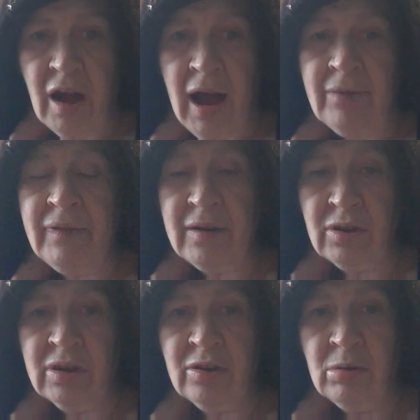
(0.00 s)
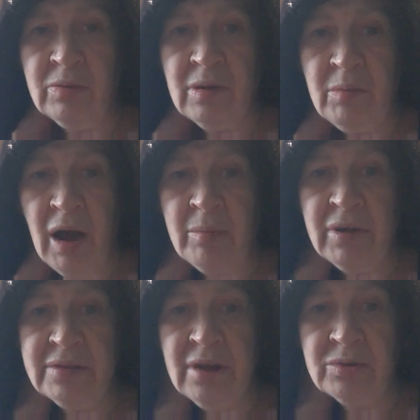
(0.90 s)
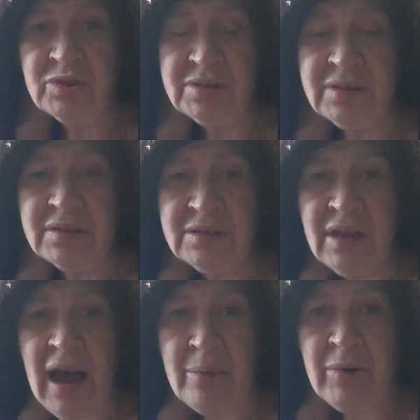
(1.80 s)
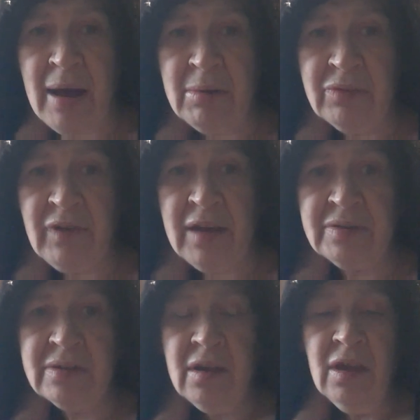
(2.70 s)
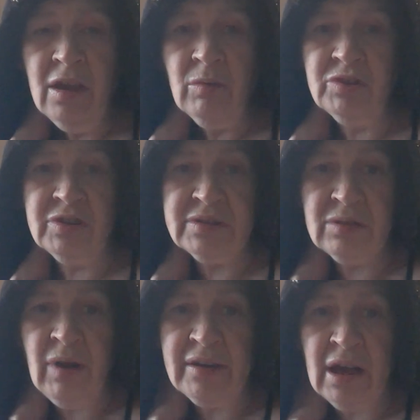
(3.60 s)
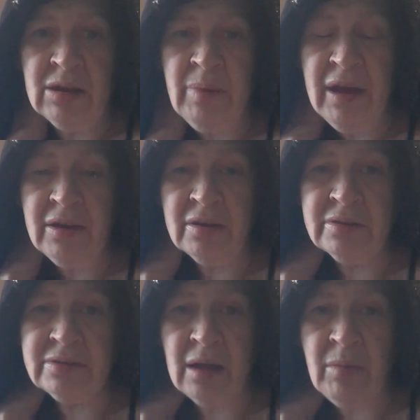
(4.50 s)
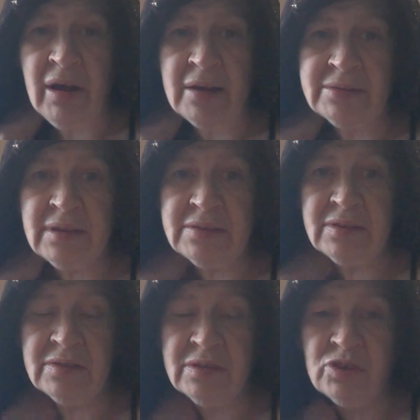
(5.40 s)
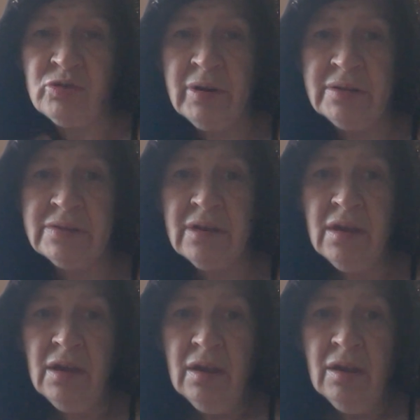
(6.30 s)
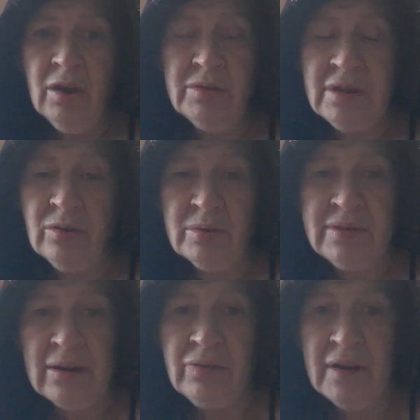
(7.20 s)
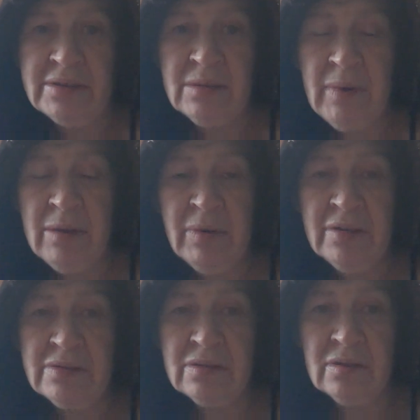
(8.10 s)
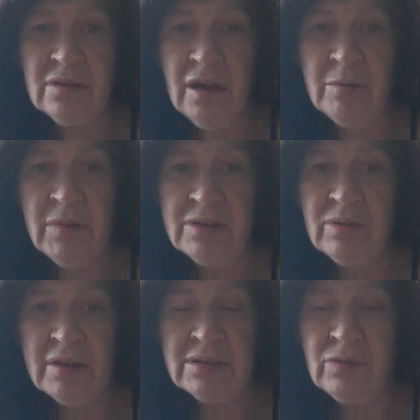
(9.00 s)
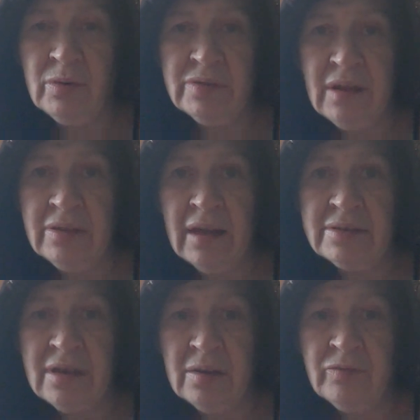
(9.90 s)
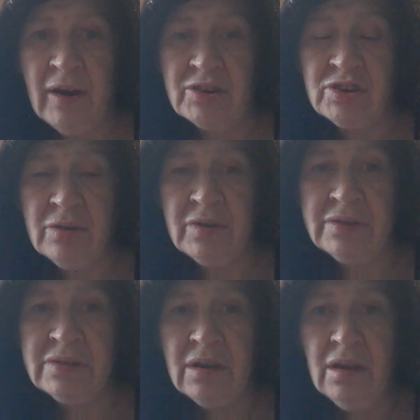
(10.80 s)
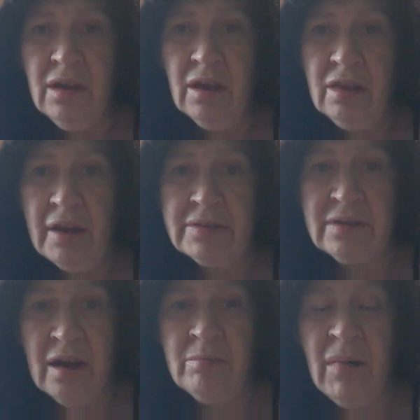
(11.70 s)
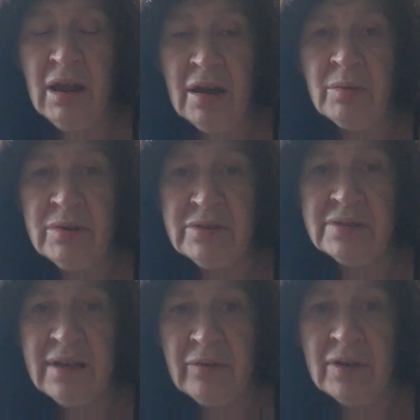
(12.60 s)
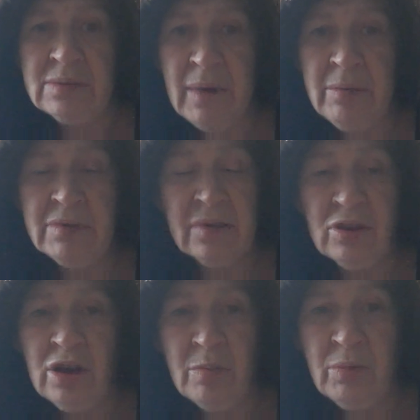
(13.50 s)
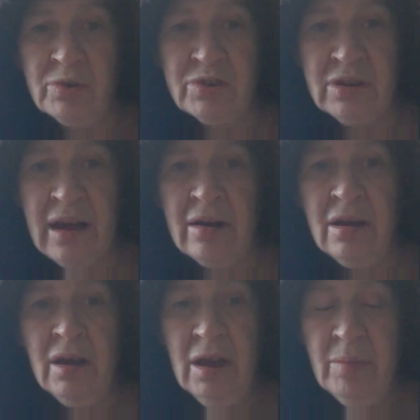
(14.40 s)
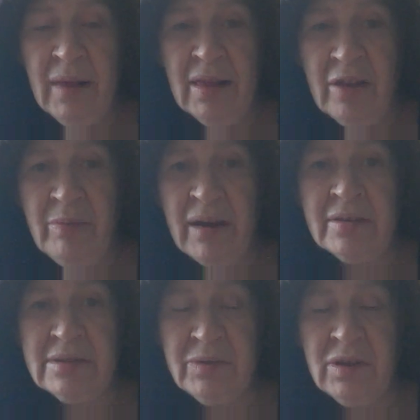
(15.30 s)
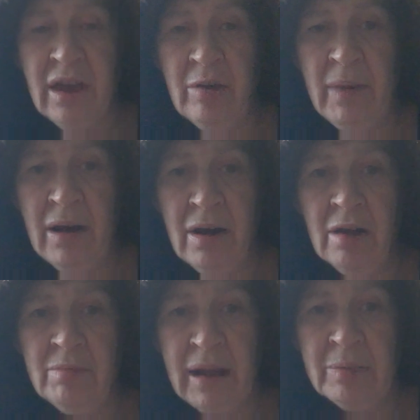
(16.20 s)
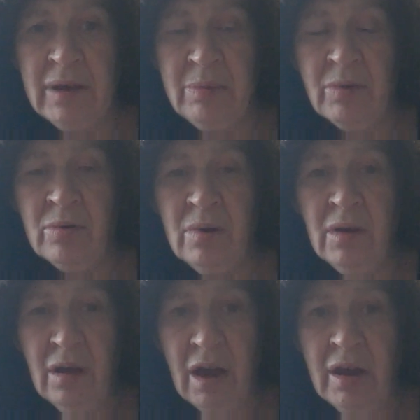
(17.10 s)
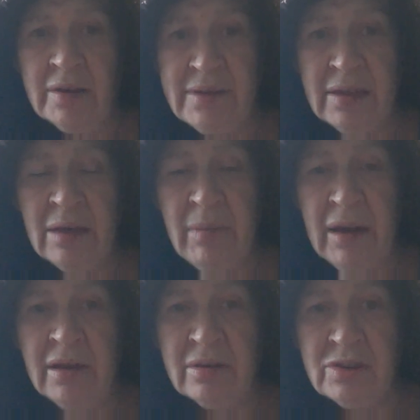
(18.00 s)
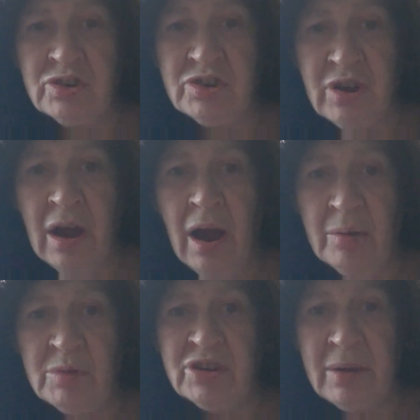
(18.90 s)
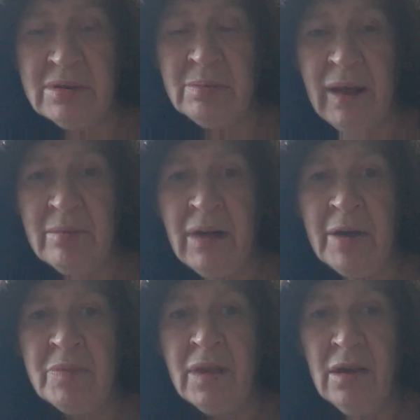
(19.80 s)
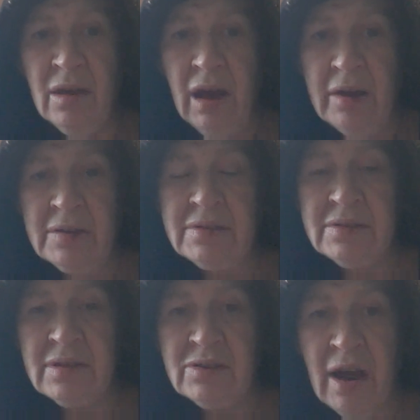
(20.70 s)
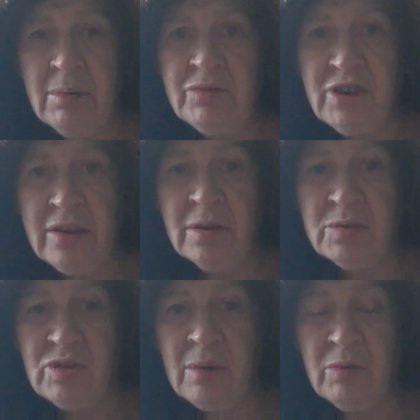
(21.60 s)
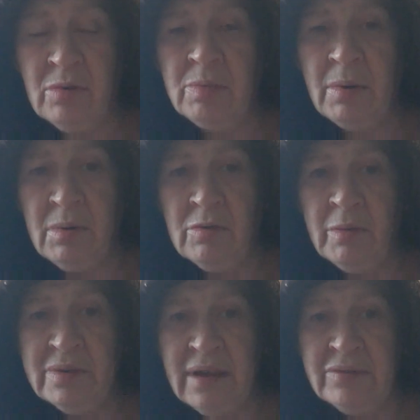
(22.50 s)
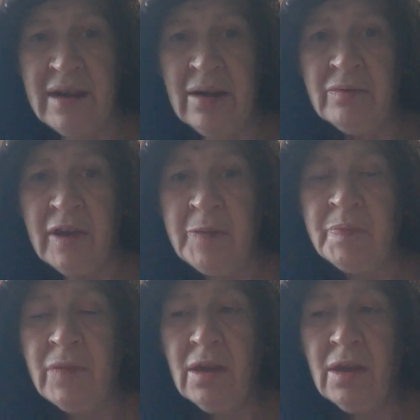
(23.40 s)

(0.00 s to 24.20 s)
I have found good in all of them, but I'm being told just stick to the Abrahamic faith, which is the right kind of pagans, like my ancestors, the Druids, who didn't all sacrifice to babies. The Israelites have always done that, so a fraction of us, like Malak, we used to sacrifice babies, and look at abortion now. Black Lives Matters. If you care about black people, and I say they matter, because Yeshua HaMashiach is a black man, and this is the time of Jacob's trouble, but we will be saved out of it.